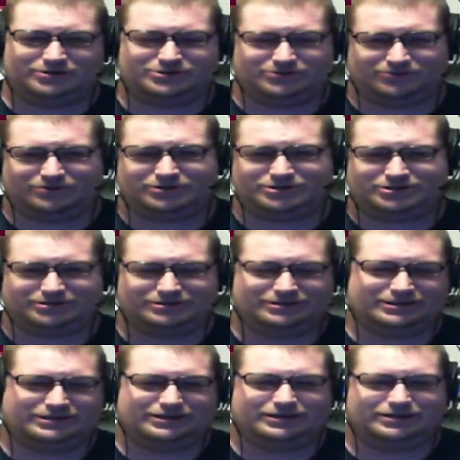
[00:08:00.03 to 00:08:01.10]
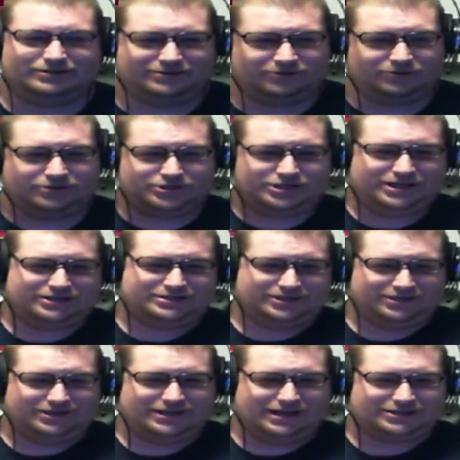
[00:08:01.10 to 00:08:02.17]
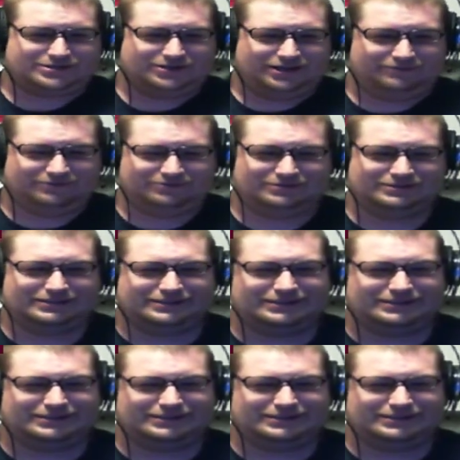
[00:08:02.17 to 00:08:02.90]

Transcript: George, or G to the next level.